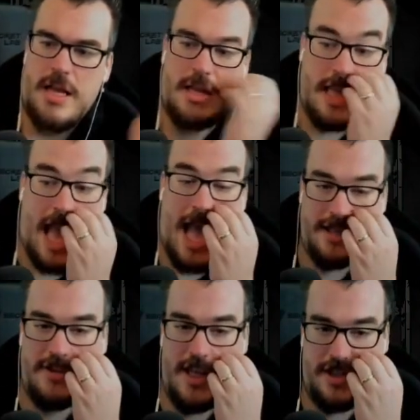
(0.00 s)
Yeah,
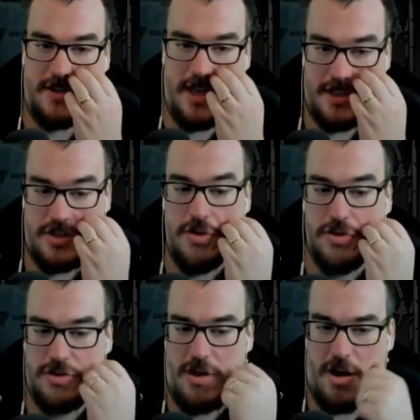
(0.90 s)
it's it's it's
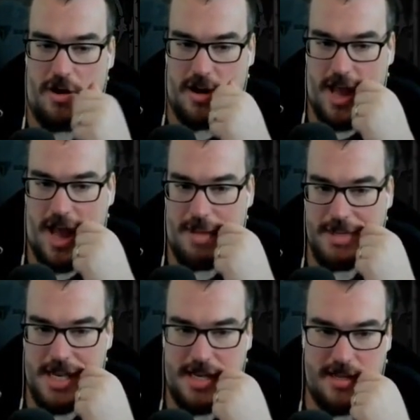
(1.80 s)
user error. Yeah, I'm an
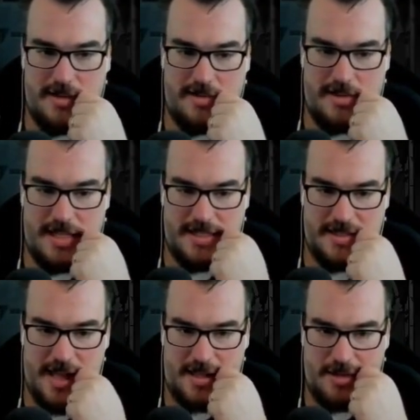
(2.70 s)
idiot. That's
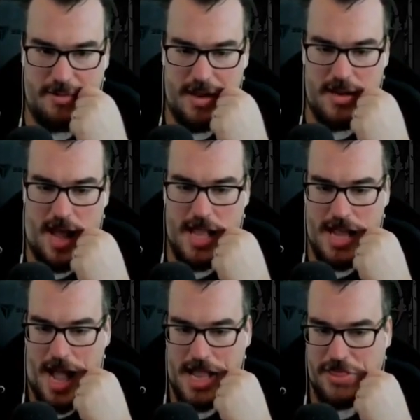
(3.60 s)
exactly right. I,
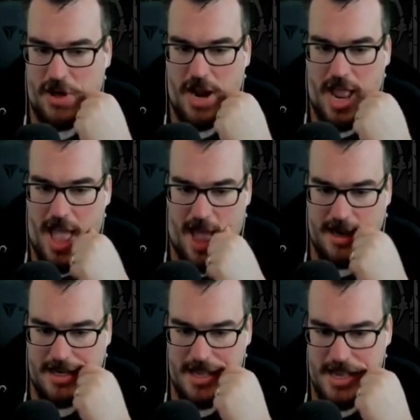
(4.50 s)
I thought I had
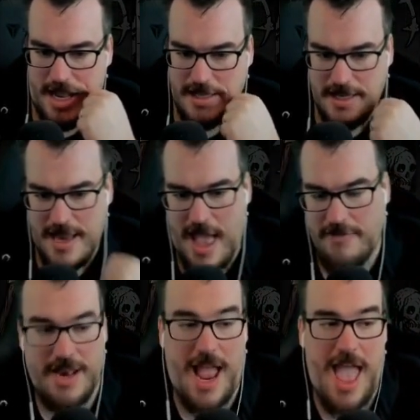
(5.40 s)
it and I didn't have
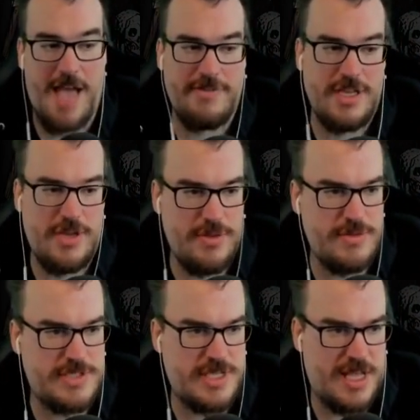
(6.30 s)
it. I haven't
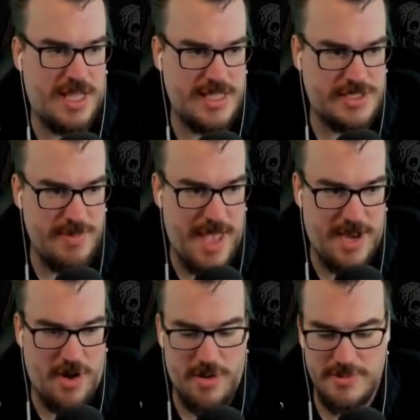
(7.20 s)
used uh, this man
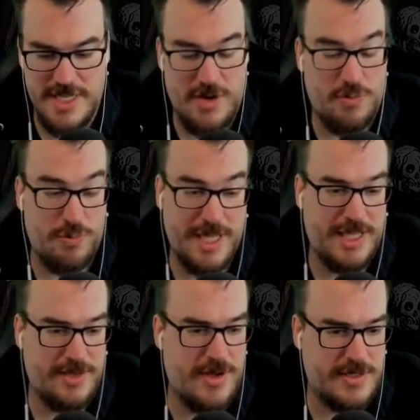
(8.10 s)
at arms in a
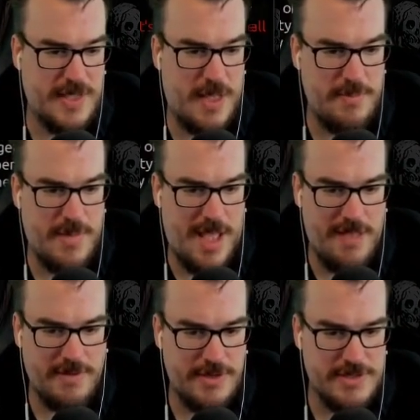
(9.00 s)
really long time. I
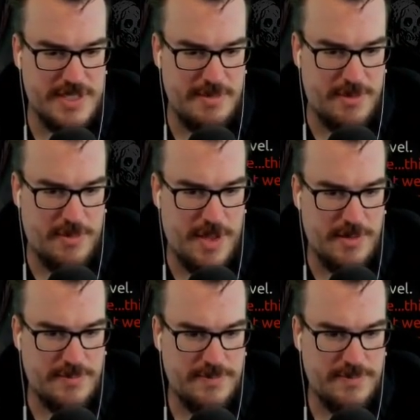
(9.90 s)
haven't used him in a while.